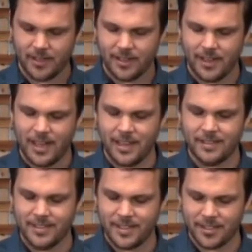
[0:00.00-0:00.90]
And,
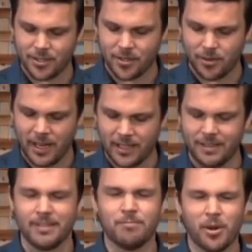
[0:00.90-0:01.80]
and,
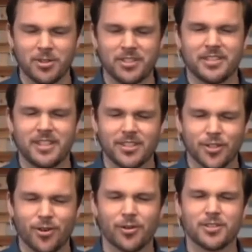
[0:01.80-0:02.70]
Moses
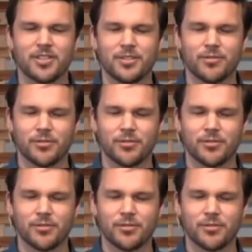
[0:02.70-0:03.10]
discourses